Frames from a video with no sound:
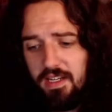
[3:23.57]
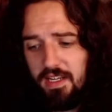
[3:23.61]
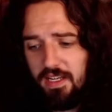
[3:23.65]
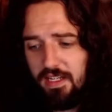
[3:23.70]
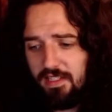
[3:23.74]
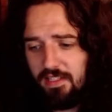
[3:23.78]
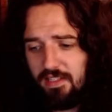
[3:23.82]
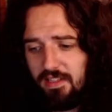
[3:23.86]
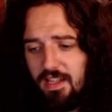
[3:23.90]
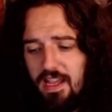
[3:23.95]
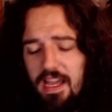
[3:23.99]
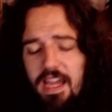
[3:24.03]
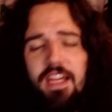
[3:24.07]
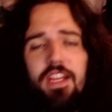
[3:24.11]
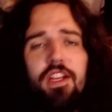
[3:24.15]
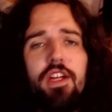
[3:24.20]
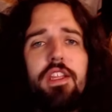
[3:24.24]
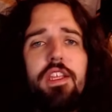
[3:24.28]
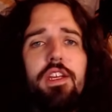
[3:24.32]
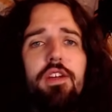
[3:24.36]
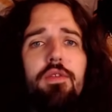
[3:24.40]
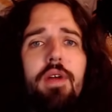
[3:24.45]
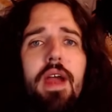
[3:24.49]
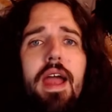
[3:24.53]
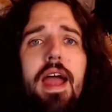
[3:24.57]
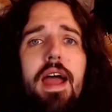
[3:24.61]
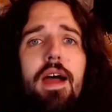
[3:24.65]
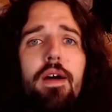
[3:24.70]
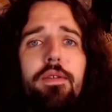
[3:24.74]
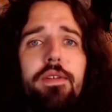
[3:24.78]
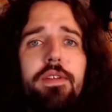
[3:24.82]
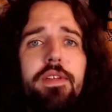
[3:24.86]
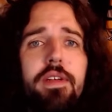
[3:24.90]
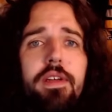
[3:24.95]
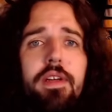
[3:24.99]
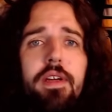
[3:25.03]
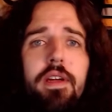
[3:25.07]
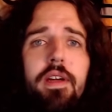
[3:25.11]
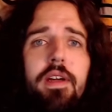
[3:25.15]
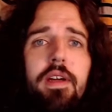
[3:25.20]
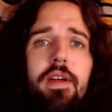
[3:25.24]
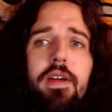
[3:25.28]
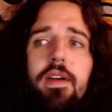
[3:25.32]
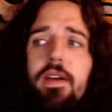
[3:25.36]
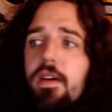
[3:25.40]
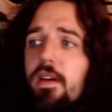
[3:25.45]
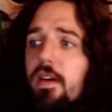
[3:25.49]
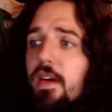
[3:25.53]
it's lying on the ground.
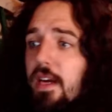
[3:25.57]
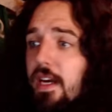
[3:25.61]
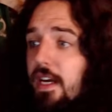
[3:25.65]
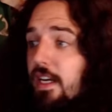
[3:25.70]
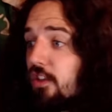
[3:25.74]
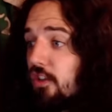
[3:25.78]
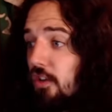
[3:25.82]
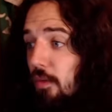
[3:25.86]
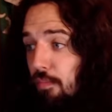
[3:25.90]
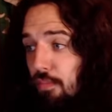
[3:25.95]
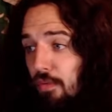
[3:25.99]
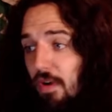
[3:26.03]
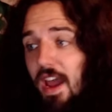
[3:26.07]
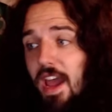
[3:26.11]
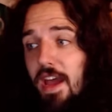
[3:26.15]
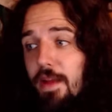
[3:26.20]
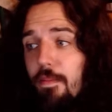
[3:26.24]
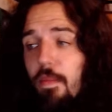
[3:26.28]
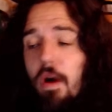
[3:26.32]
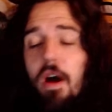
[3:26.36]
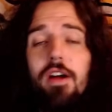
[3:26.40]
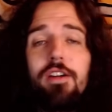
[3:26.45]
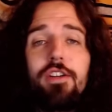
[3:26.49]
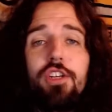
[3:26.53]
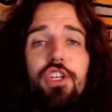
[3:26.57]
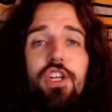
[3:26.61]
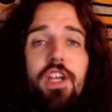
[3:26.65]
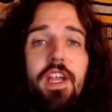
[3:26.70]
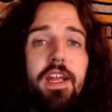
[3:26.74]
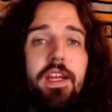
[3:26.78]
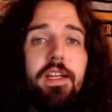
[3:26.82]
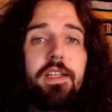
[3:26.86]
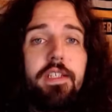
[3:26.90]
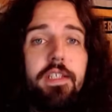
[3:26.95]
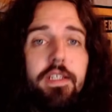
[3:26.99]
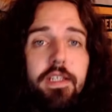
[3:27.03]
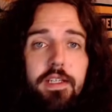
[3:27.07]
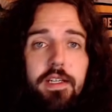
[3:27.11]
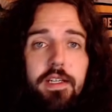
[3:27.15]
It's a Brad Marchand.